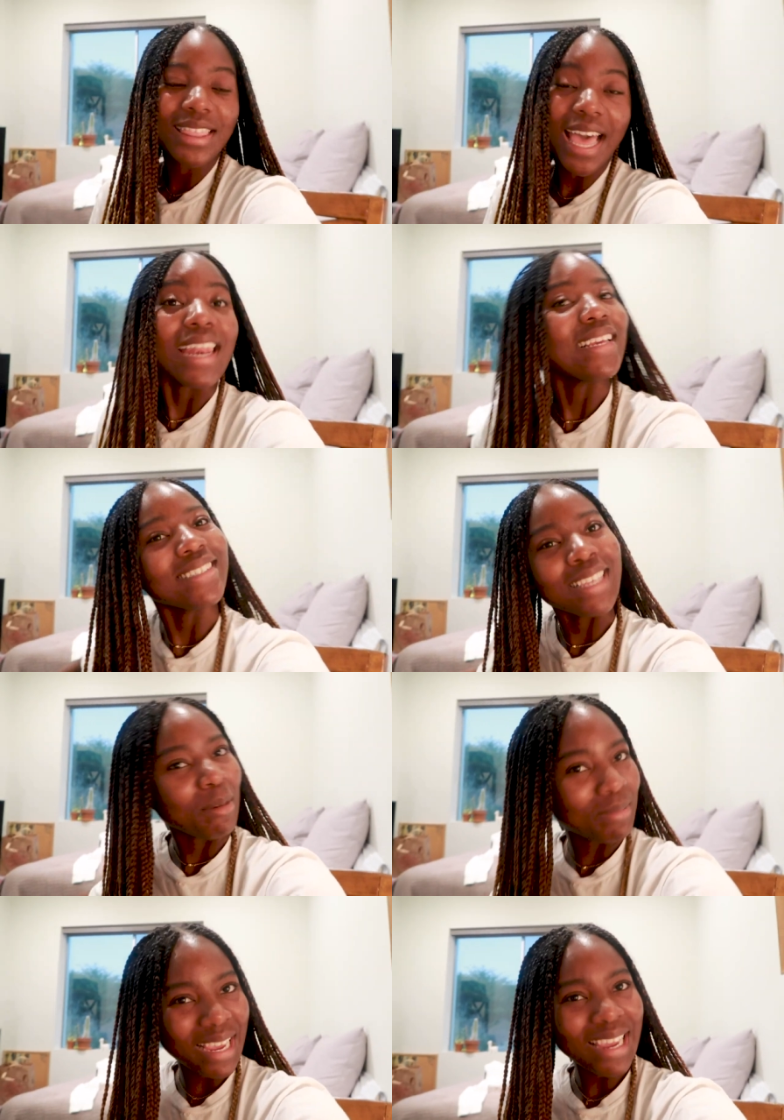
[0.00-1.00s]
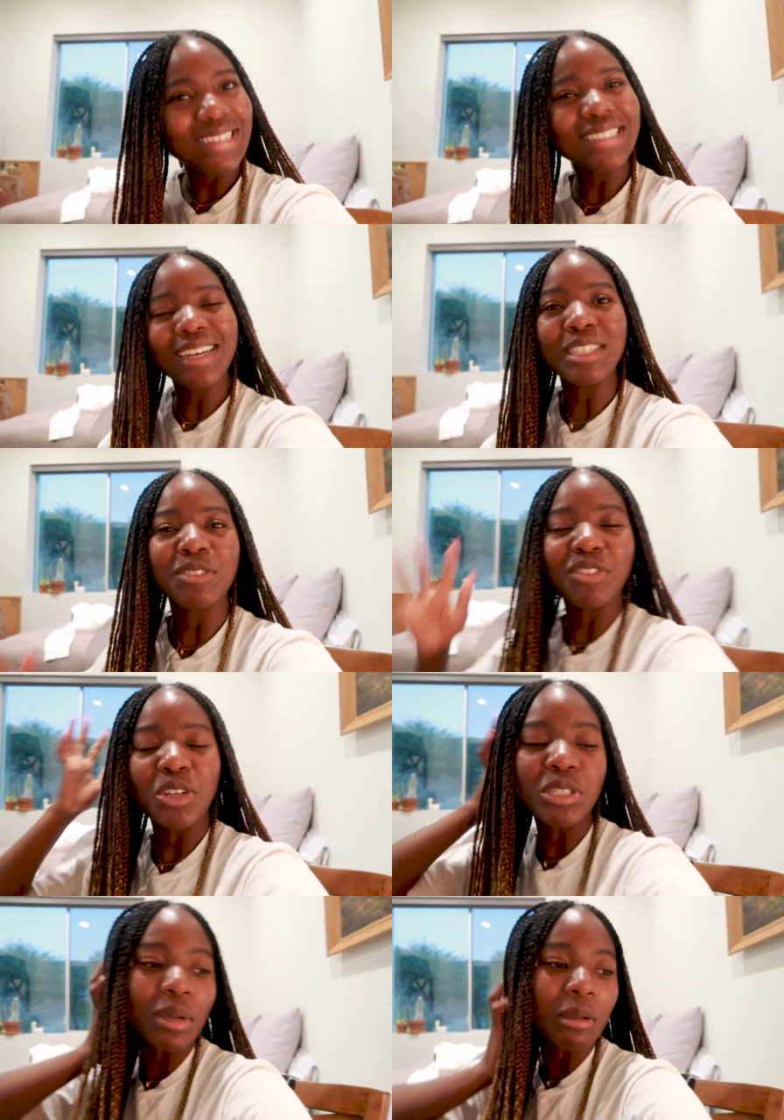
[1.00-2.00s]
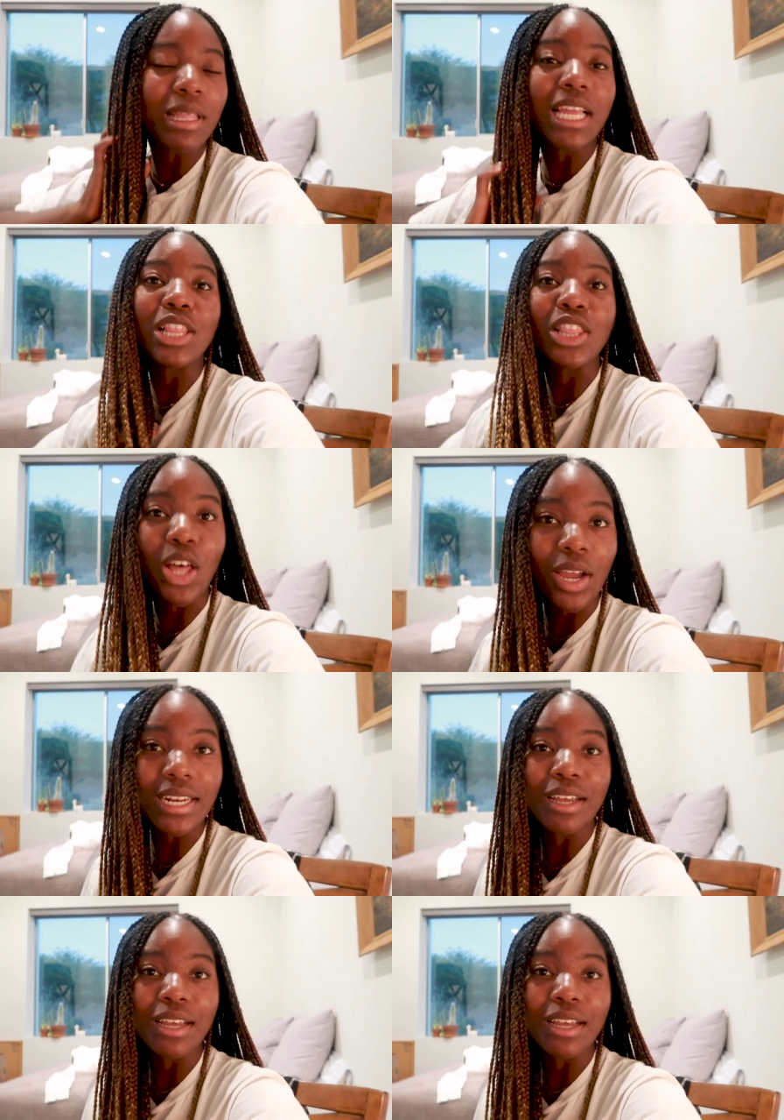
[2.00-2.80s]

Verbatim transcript: that is the update. This video is probably long